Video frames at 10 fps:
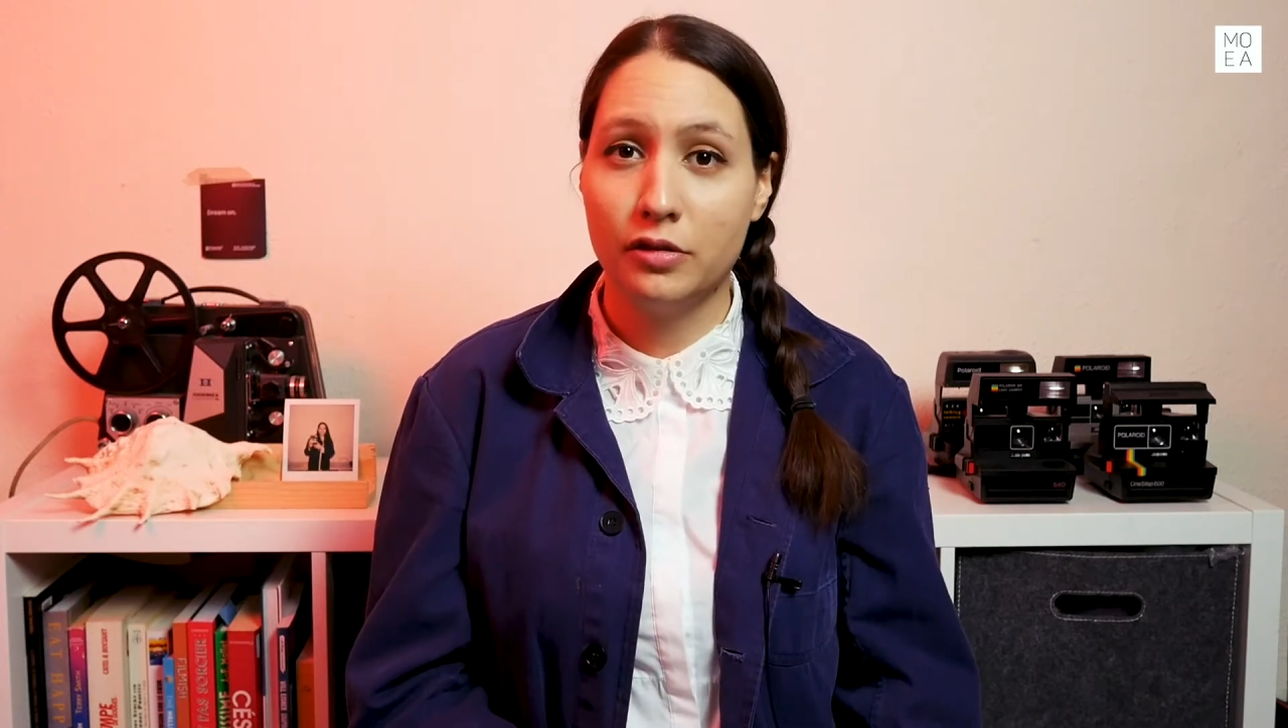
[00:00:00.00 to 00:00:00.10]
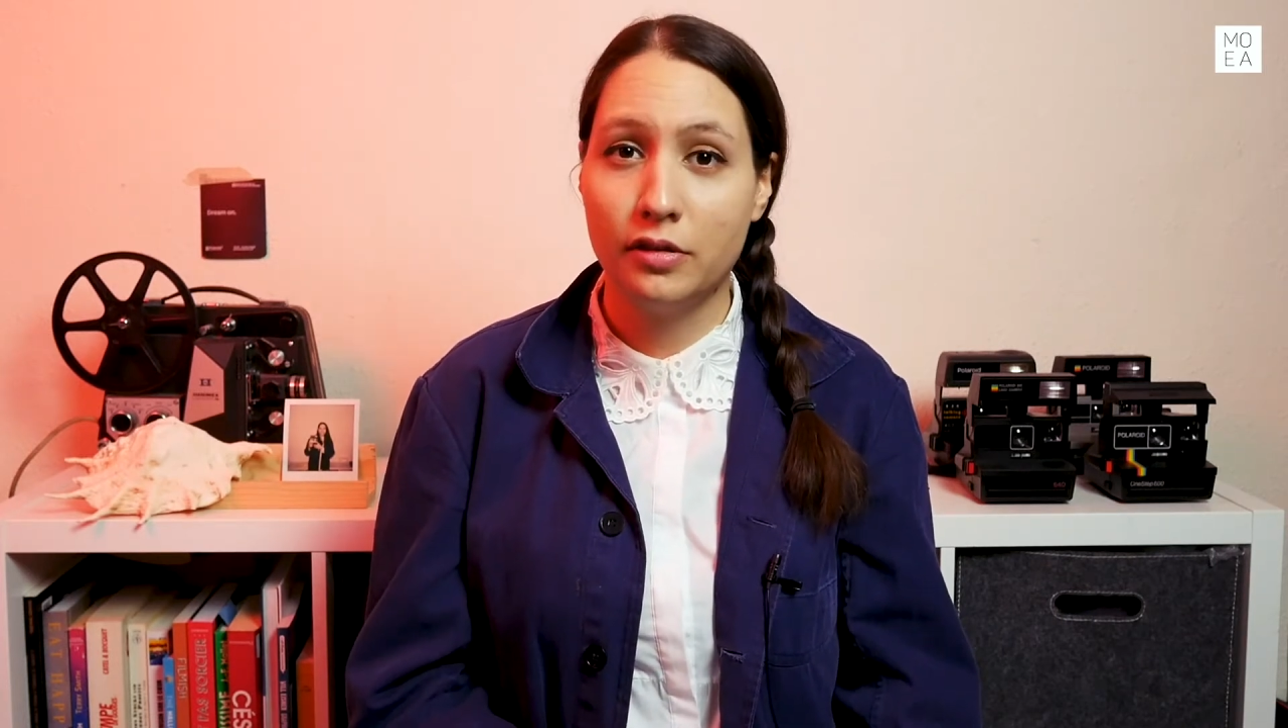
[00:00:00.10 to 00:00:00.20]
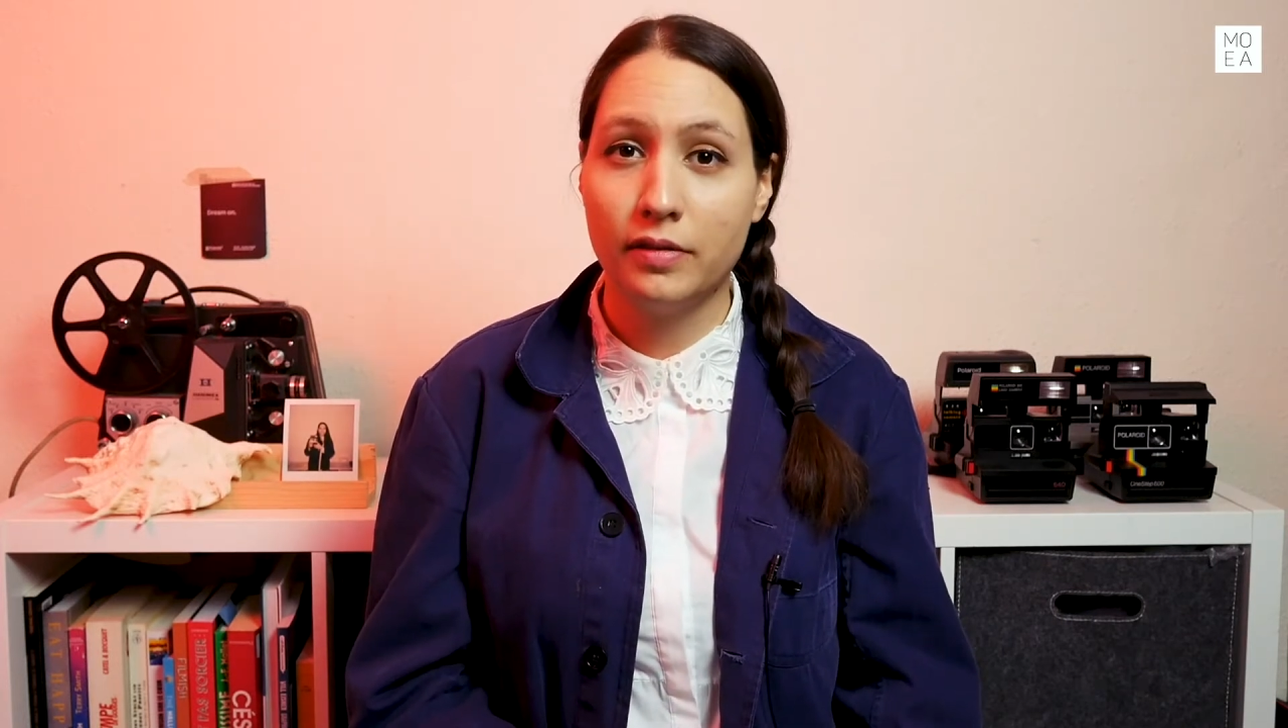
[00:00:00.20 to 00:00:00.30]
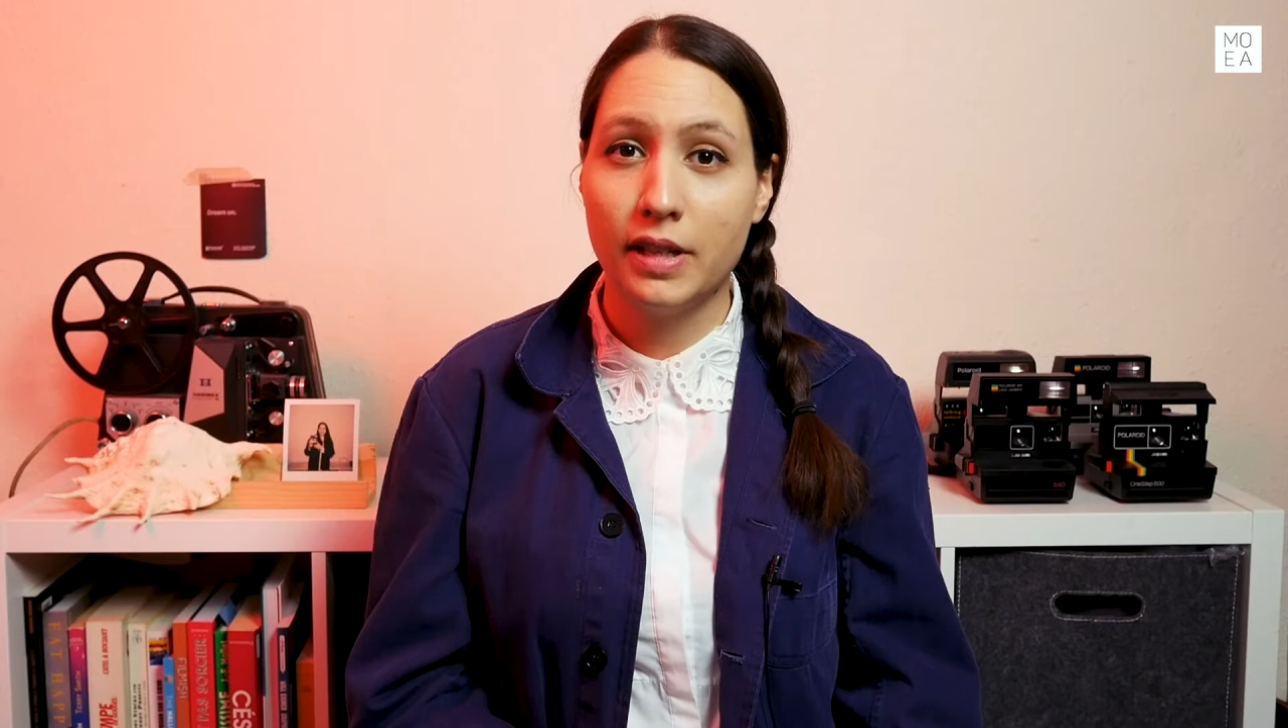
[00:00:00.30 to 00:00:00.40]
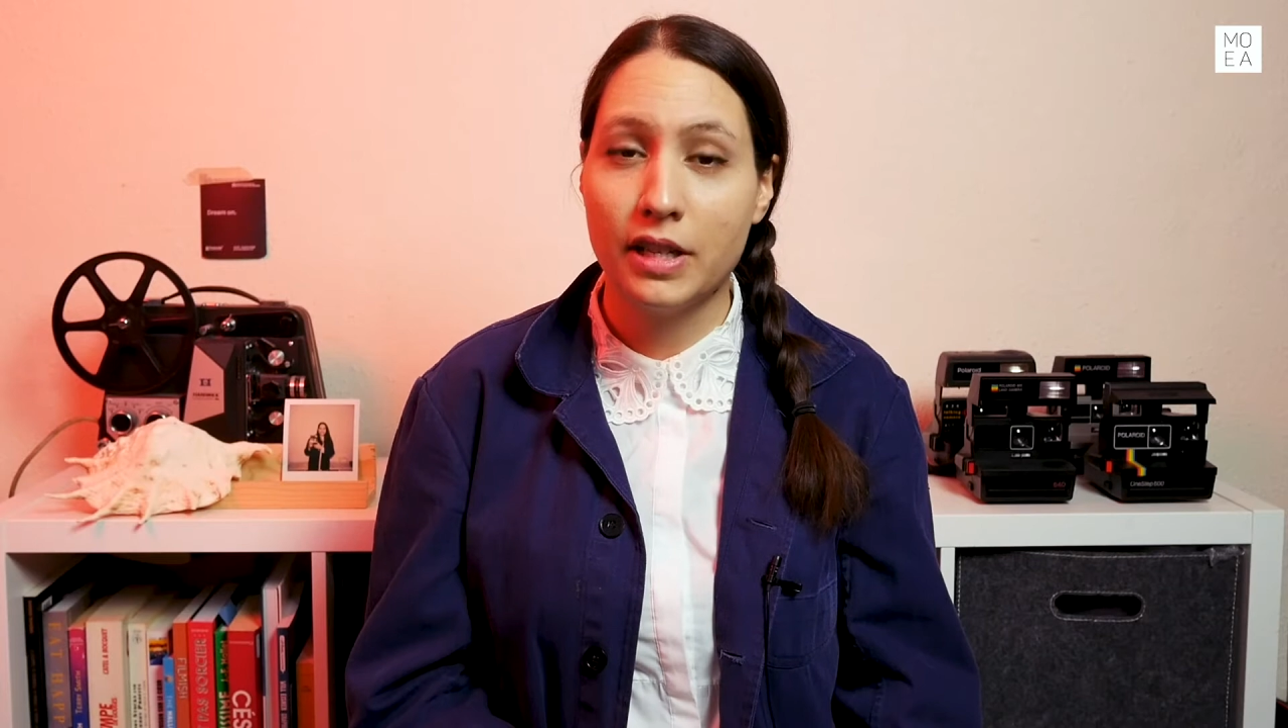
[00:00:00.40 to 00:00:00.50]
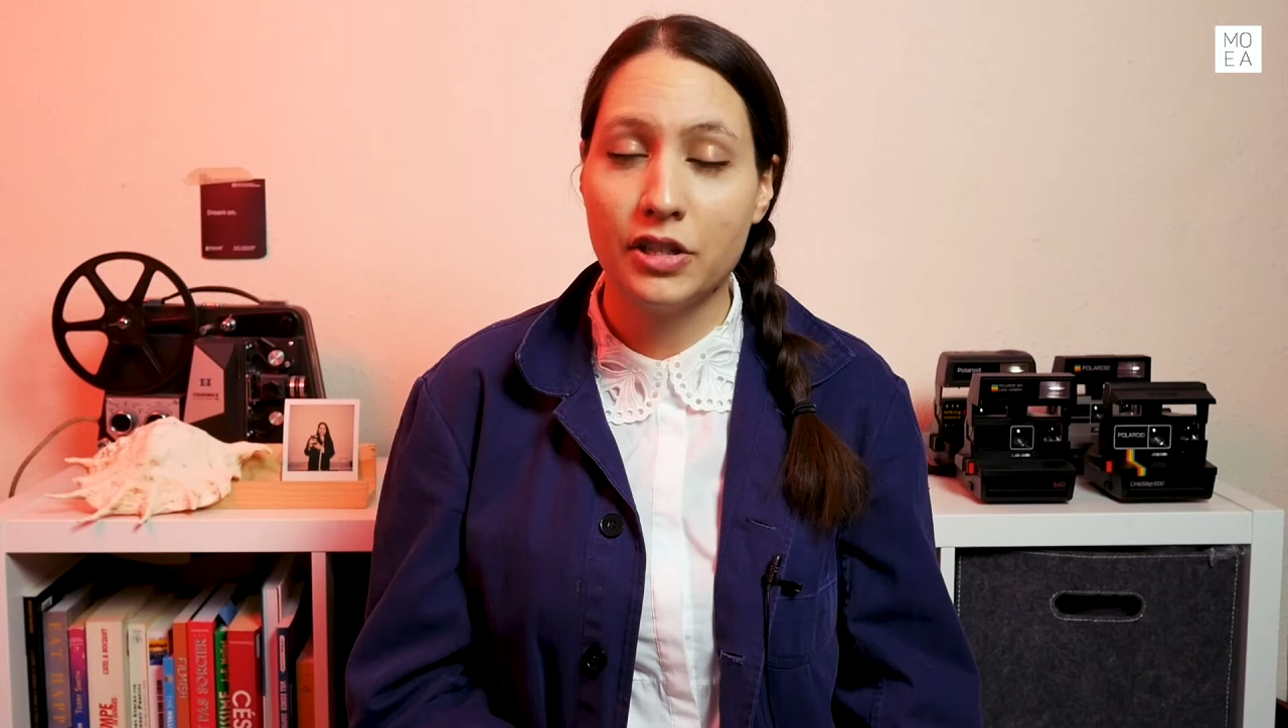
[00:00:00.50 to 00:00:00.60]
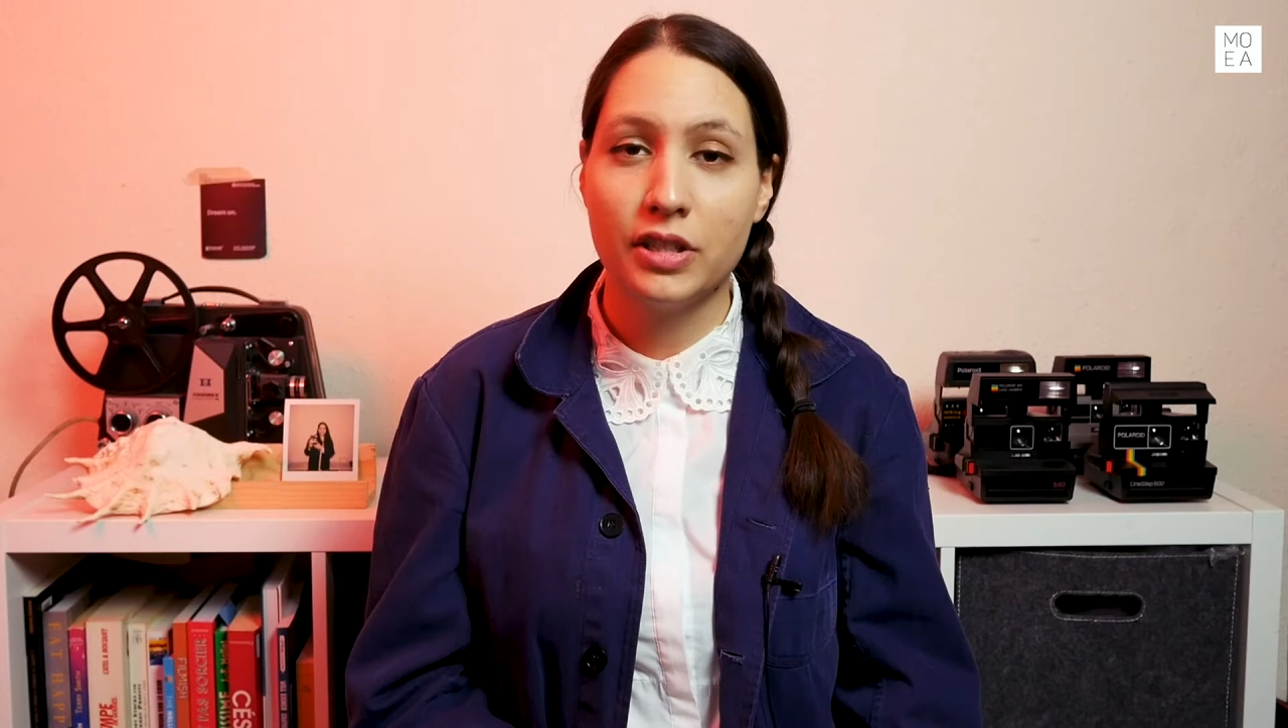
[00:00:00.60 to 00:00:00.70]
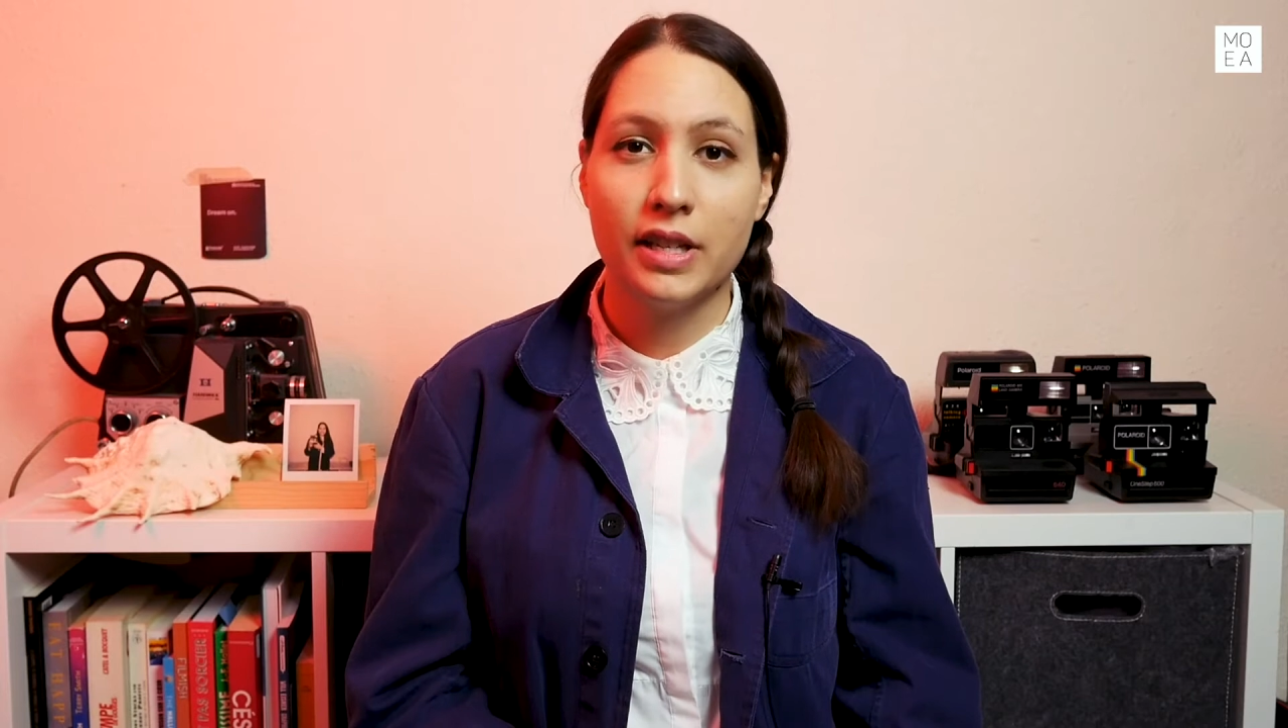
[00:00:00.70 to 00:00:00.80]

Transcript: the flash,